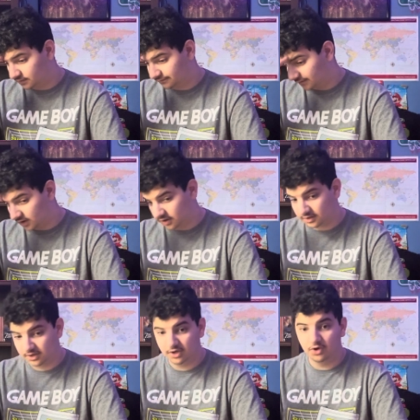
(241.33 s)

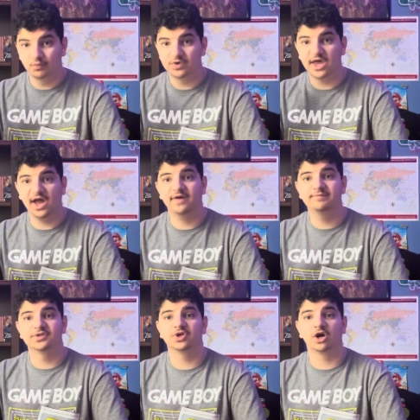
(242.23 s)
far, we have
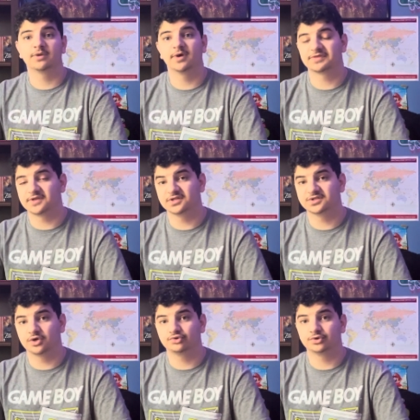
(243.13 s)
been talking about the
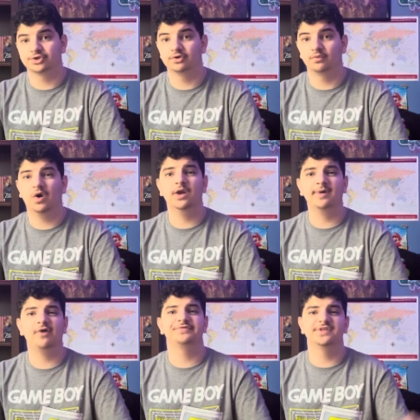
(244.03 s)
Nintendo Switch 2. What
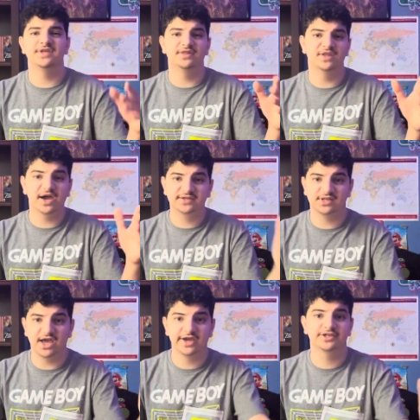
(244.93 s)
about the
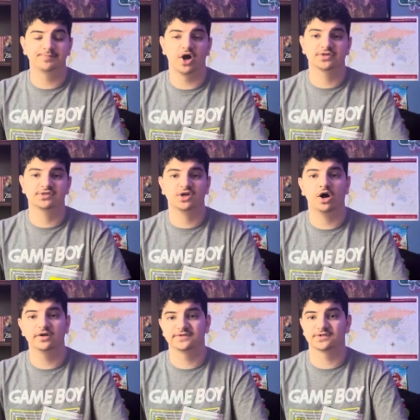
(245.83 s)
next Xbox
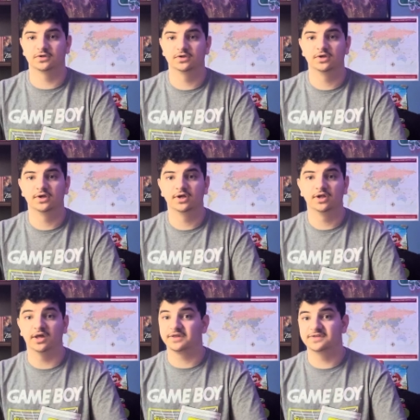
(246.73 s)
console?
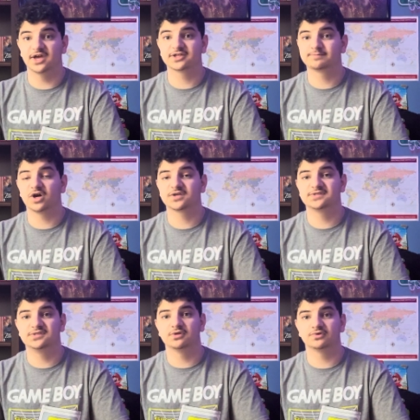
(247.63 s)
Like the Xbox
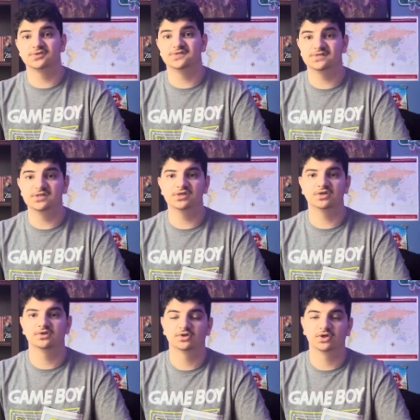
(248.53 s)
Series
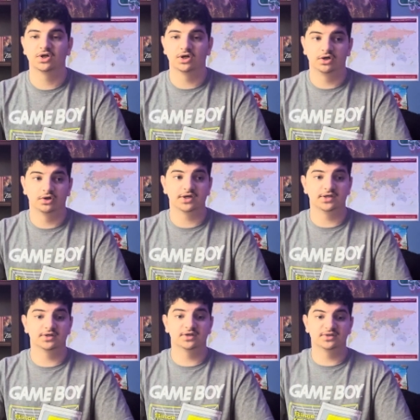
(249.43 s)
Z. Like,
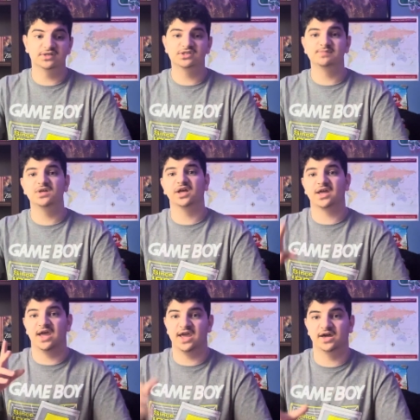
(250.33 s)
it needs to be like
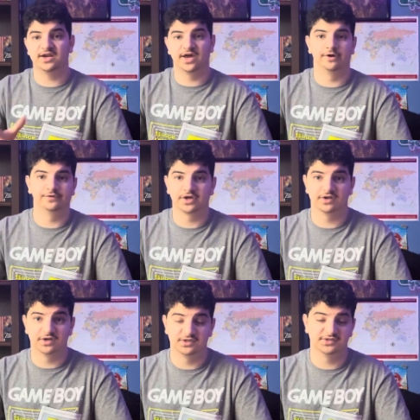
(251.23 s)
a handheld, like
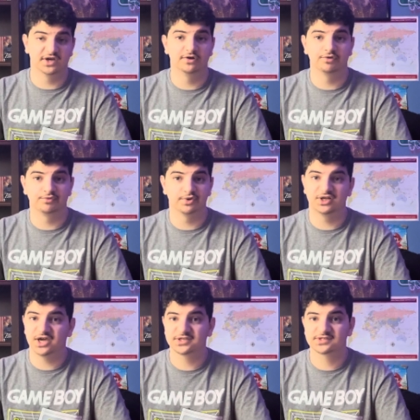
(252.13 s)
a Nintendo
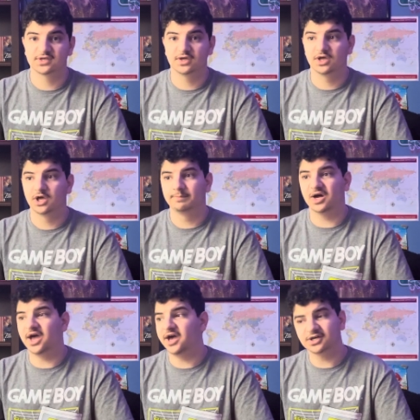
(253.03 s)
3DS.
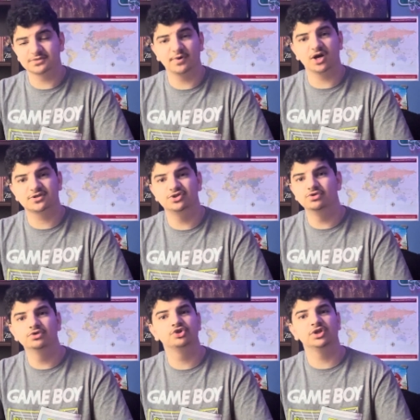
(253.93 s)
But Xbox
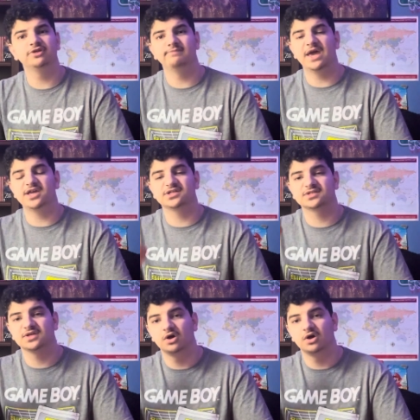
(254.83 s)
usually makes